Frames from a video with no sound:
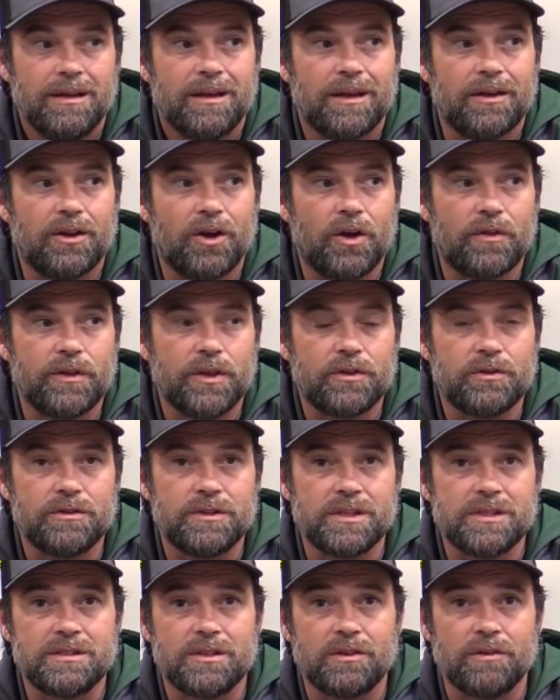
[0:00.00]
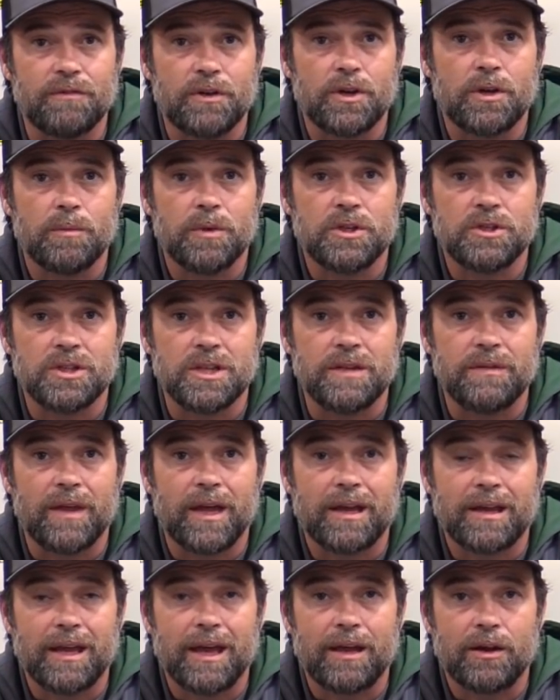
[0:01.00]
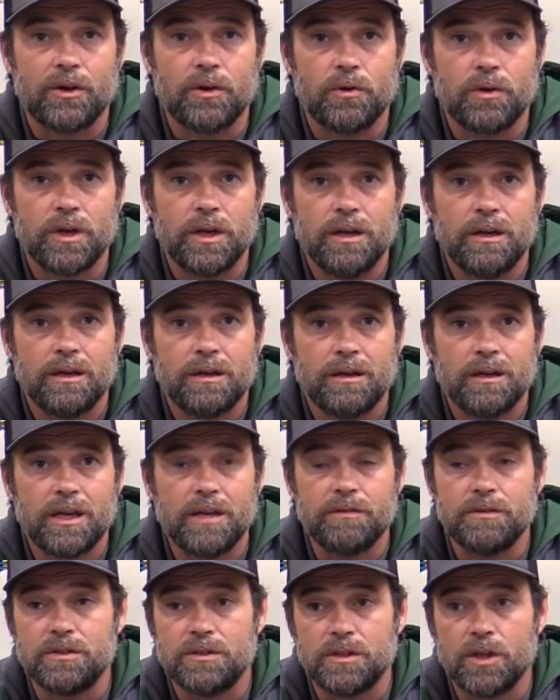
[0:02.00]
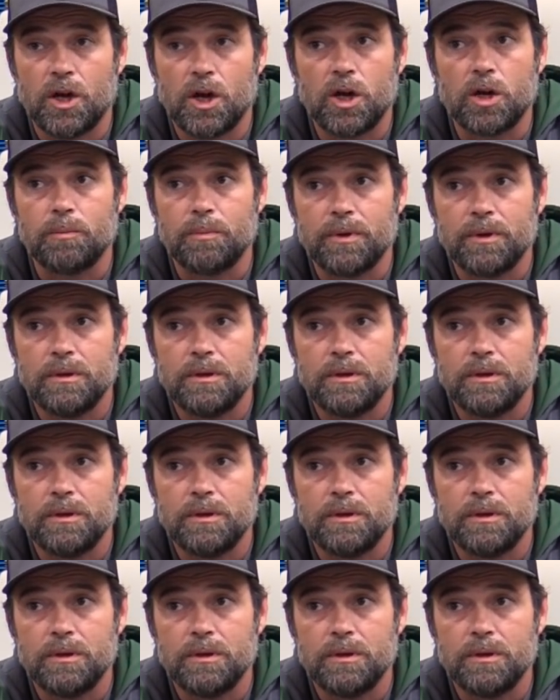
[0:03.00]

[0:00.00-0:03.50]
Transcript: and all the other discs that are very much in that category, even to the Harp,